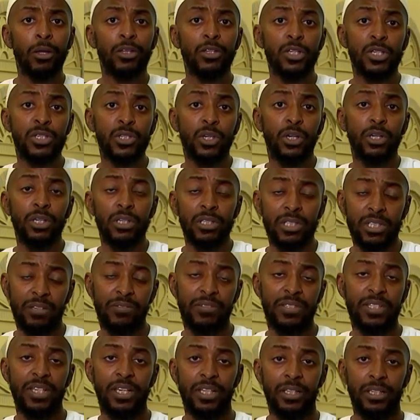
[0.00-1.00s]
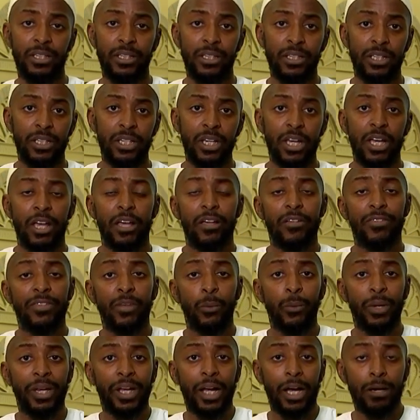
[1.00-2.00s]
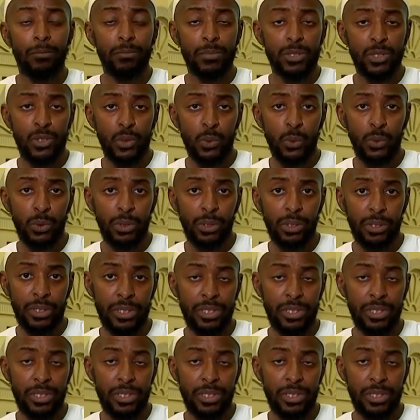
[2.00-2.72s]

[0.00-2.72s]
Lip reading: The scholars have said that when it comes to